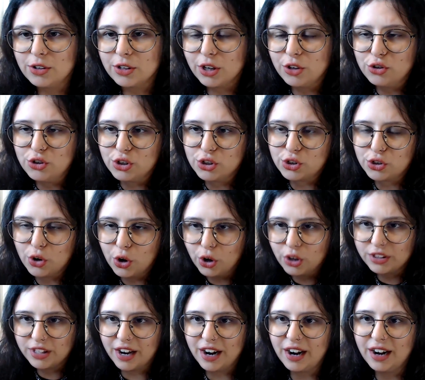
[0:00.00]
you can just
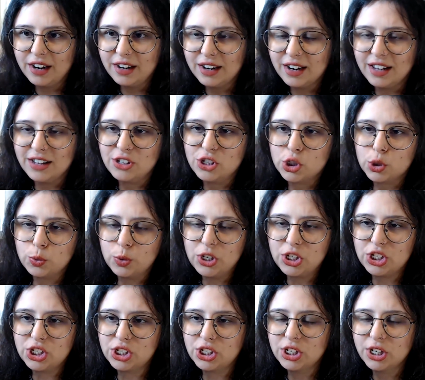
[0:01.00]
go there and
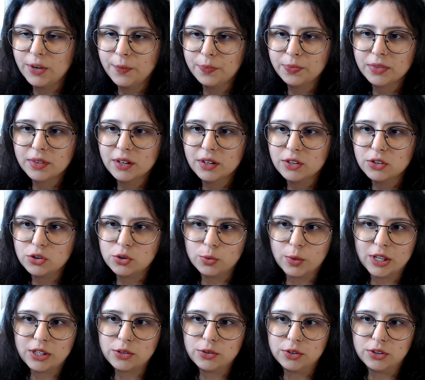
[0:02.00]
switch to
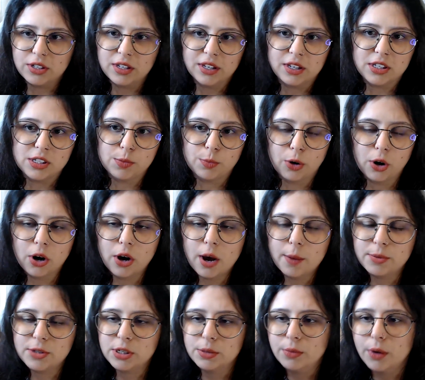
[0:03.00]
what you think is more
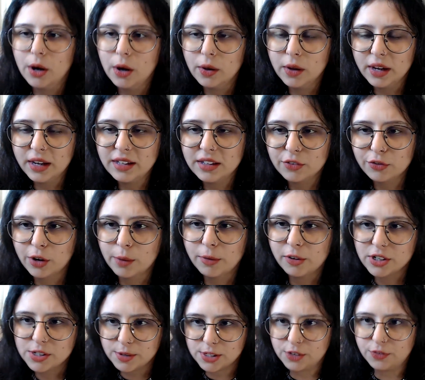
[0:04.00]
optimal in the
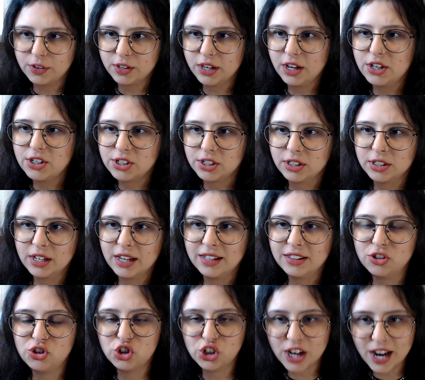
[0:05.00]
formal specification
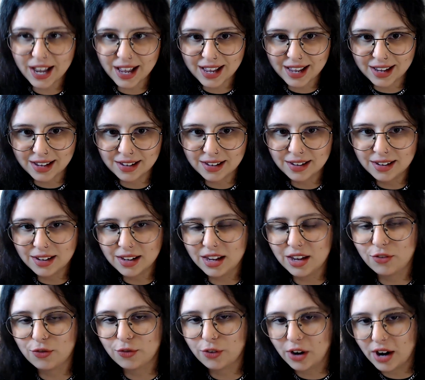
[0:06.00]
and check
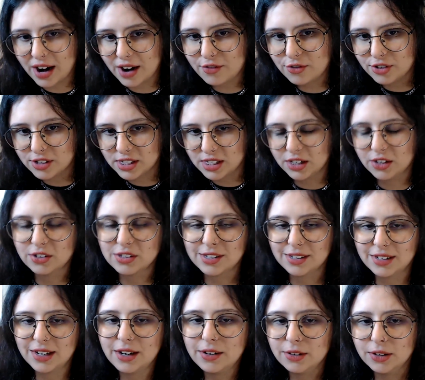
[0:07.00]
if for every single
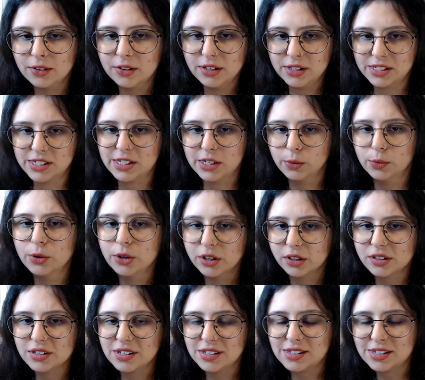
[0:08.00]
scenario it still
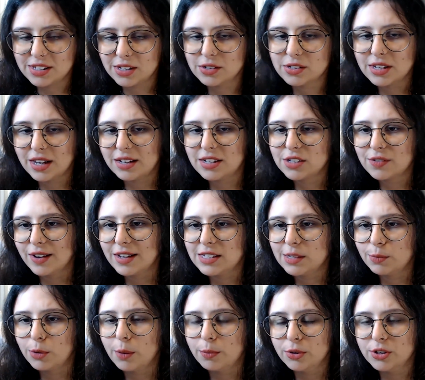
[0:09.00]
works, it still satisfies
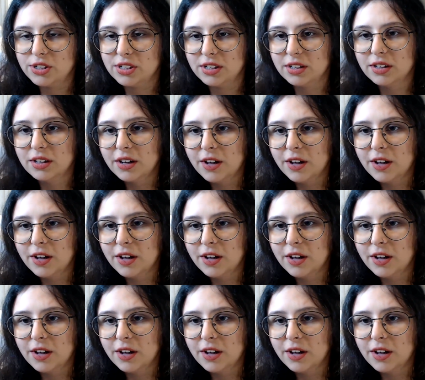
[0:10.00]
the property.